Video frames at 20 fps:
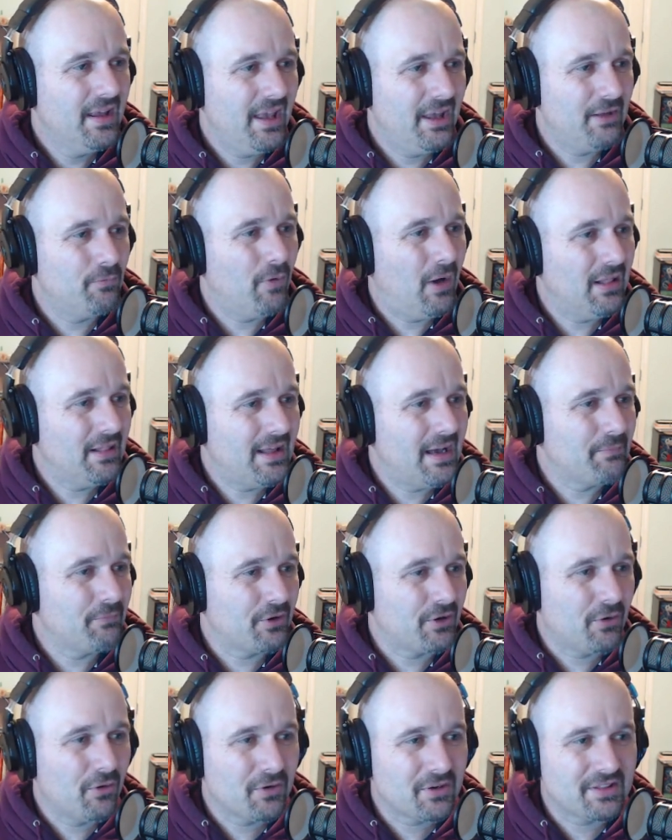And while I'm
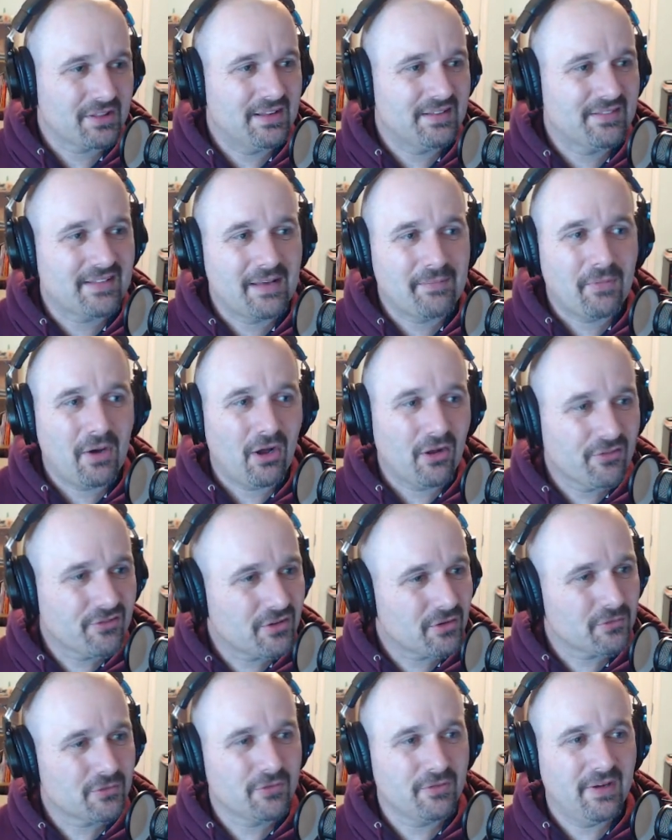recording this, I'm
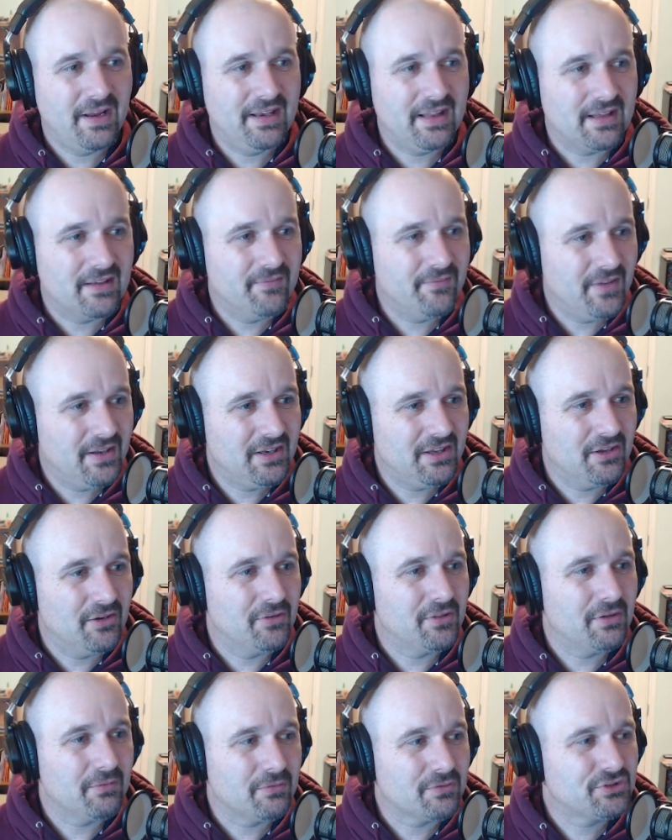also creating a video
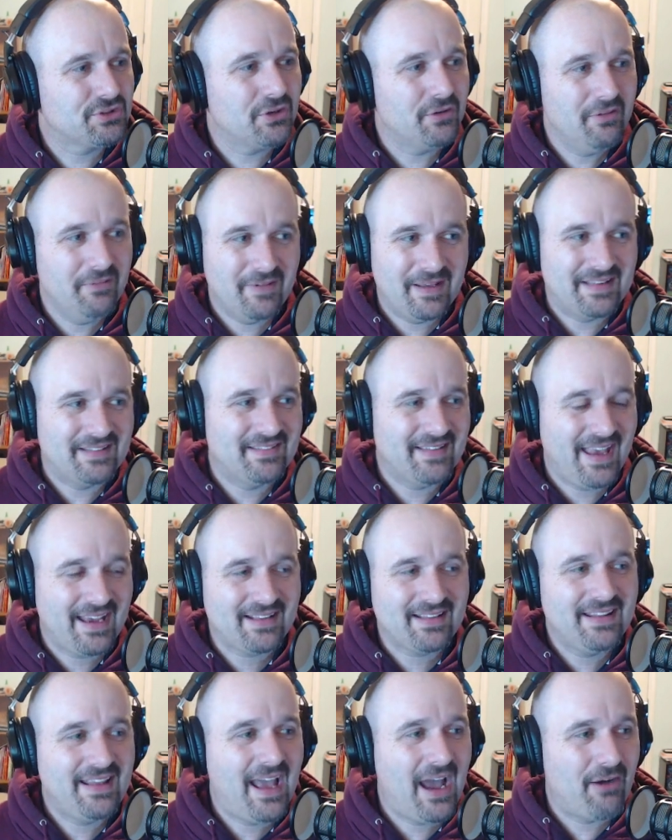that will show you
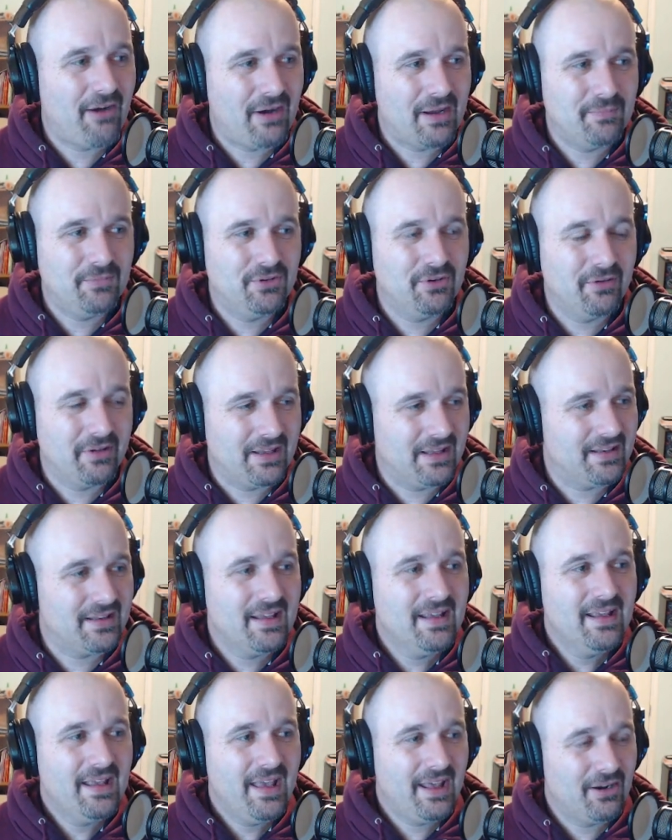exactly how I'm doing it,
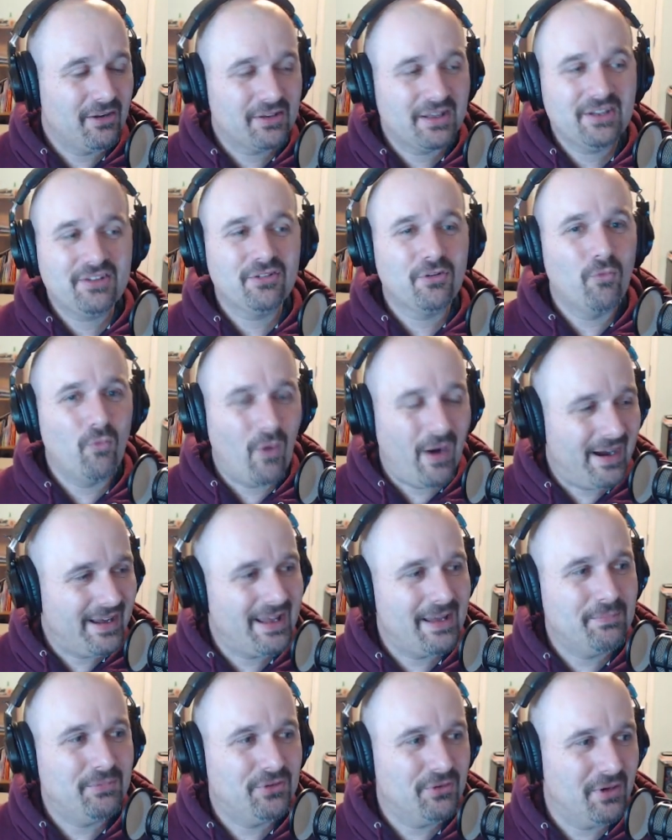and I'll get to why
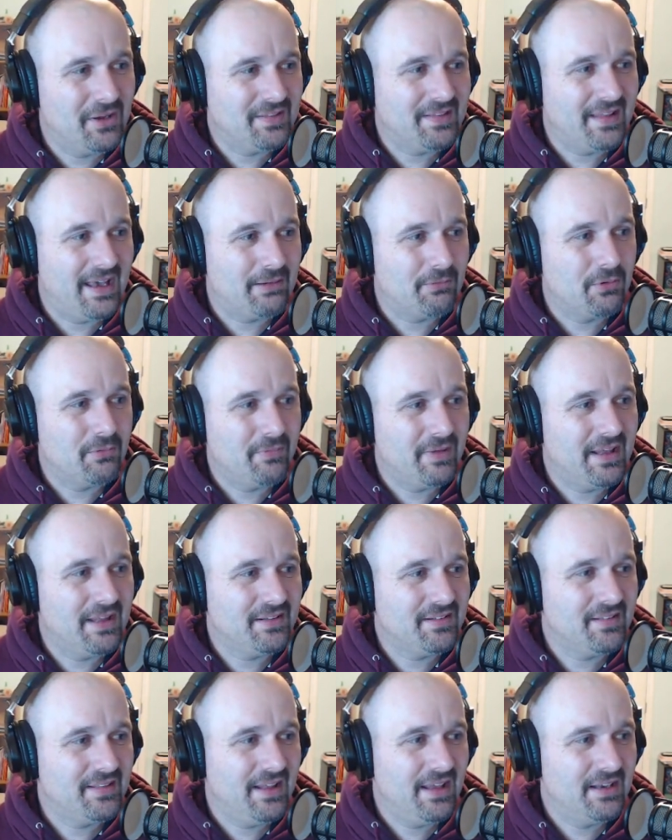I'm doing that when we get
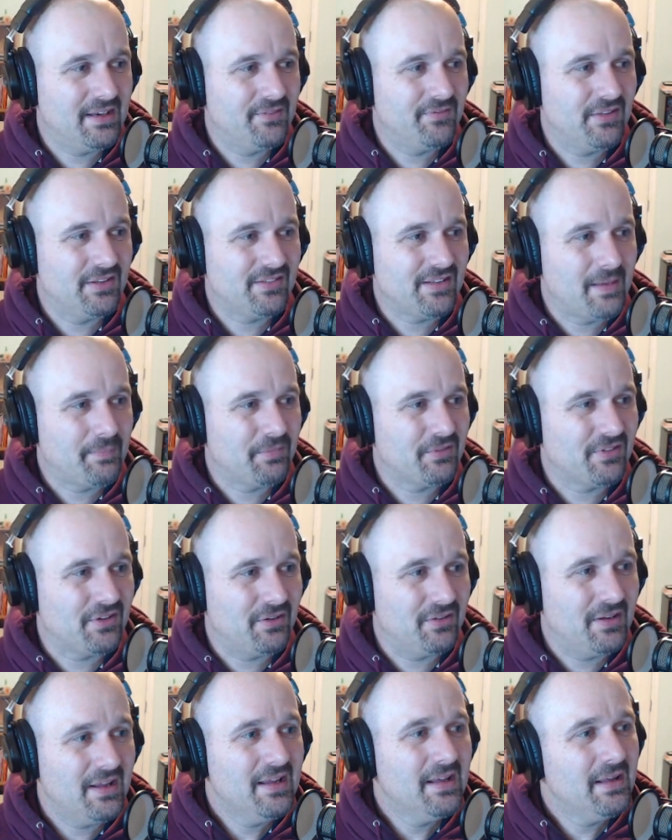to the end of this
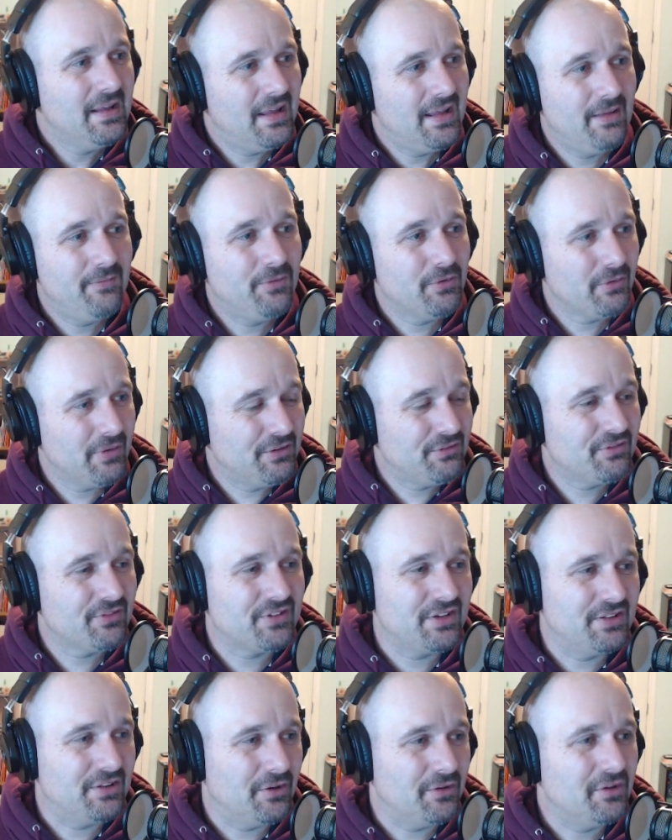episode. If you're
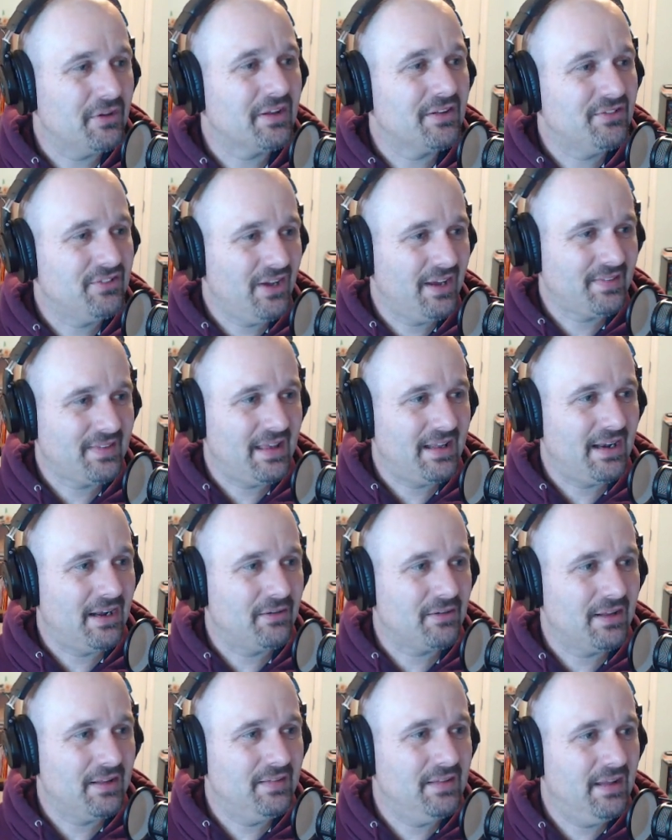interested, though, you can check that
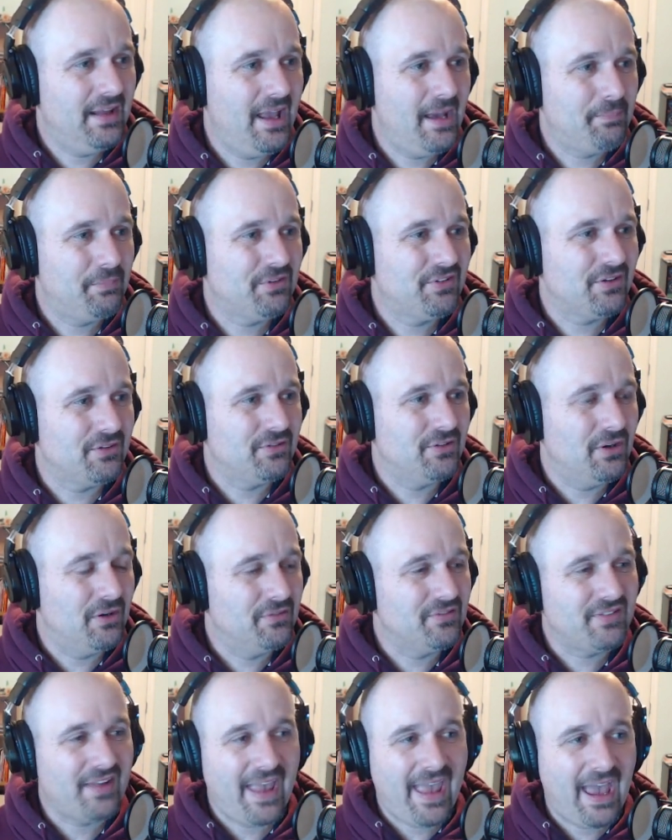out in the episode
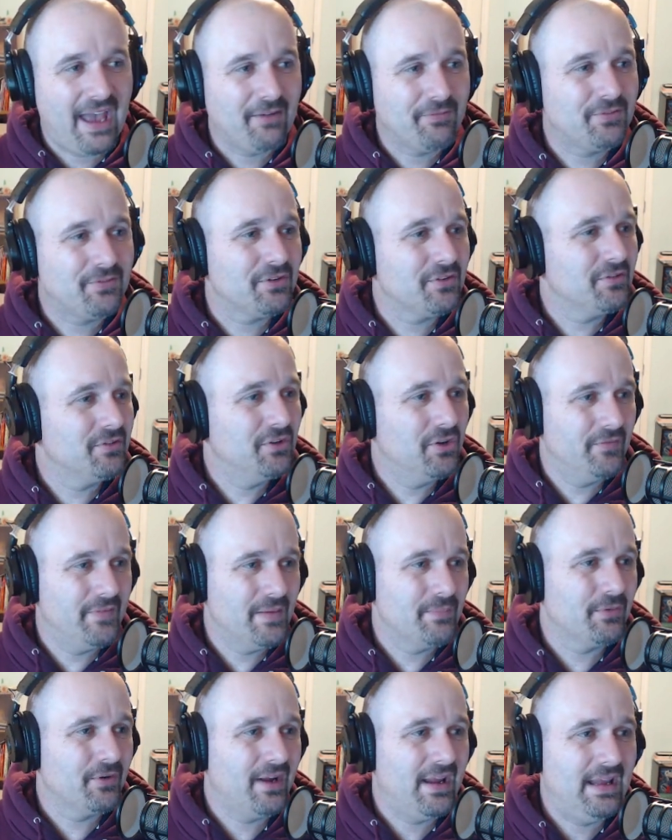notes after
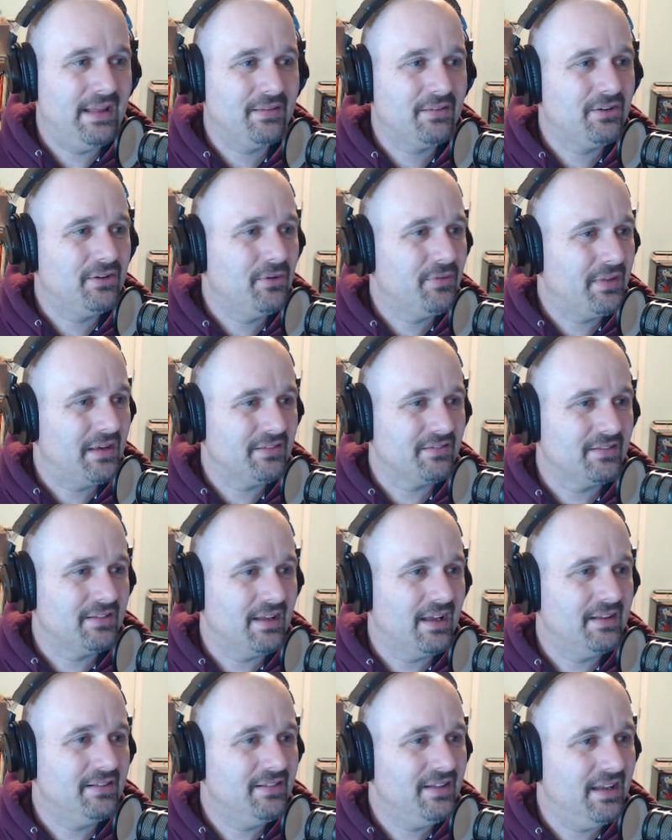November 8th,
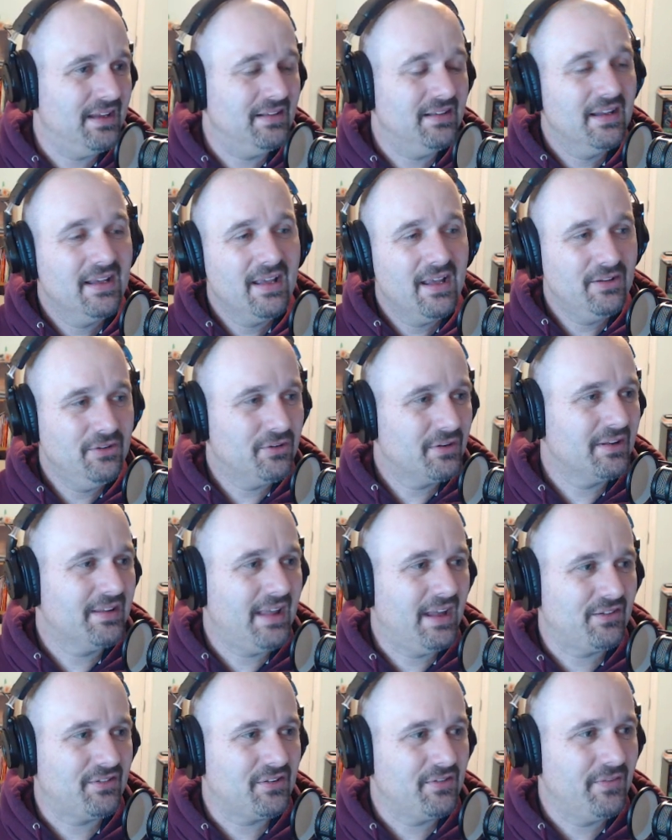2019, and you can
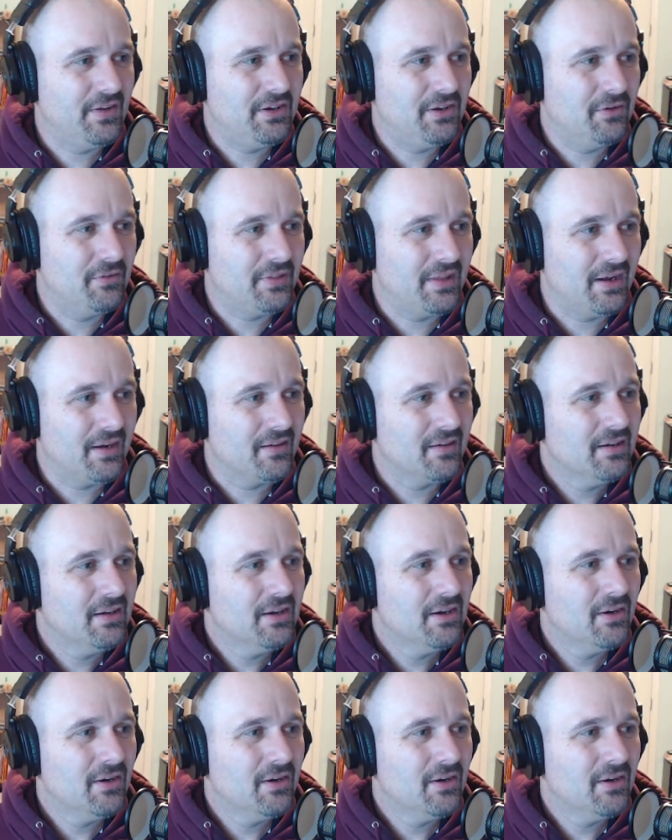catch the video there.